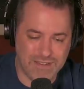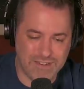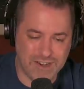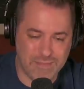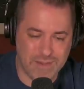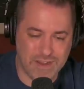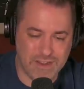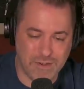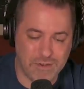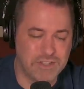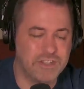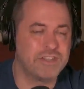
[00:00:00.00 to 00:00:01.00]
Darby
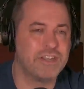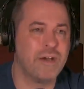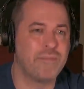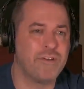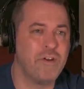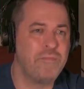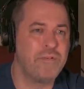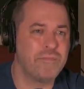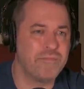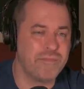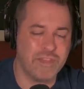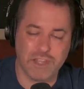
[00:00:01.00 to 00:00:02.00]
goes to the top rope,
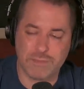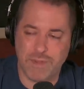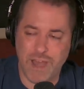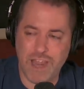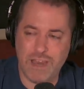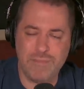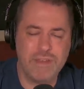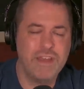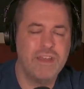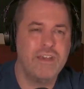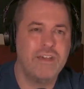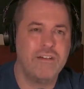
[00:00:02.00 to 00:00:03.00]
looks behind him.
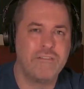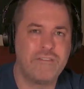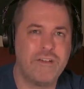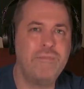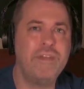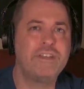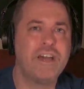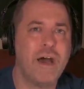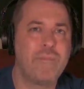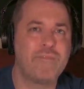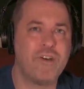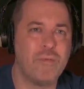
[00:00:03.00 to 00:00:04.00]
From the
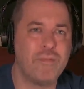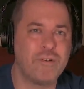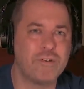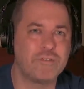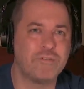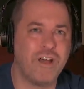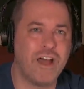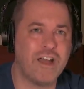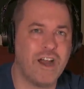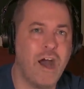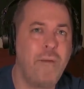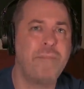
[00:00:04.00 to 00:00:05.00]
top rope, goes flying
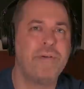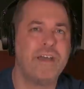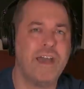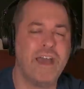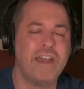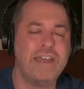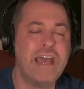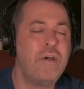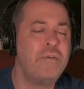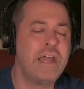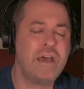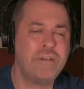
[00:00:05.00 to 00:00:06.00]
up and
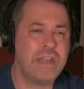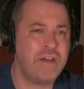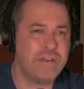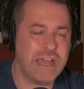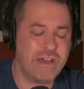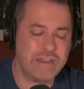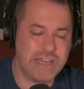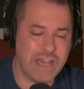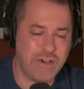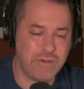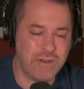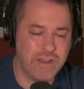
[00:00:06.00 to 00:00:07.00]
down, down, down, down,
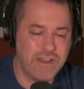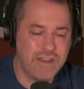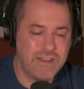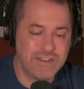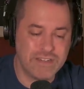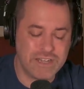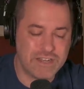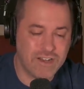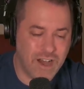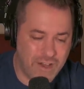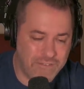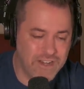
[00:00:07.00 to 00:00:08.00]
down. Does a
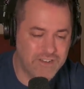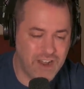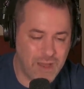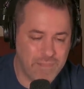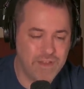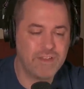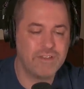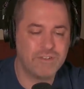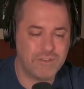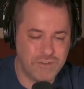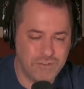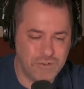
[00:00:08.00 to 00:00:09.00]
coffin drop
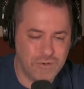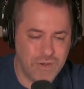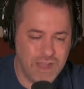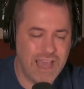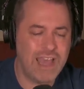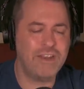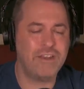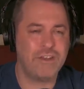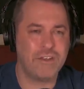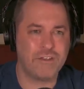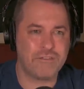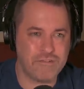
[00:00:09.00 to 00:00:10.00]
to and
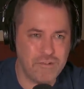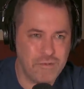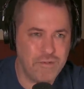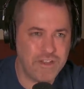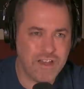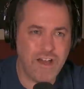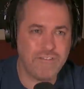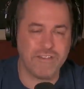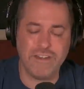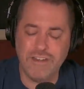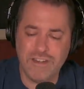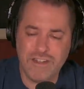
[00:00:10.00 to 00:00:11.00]
through the coffin?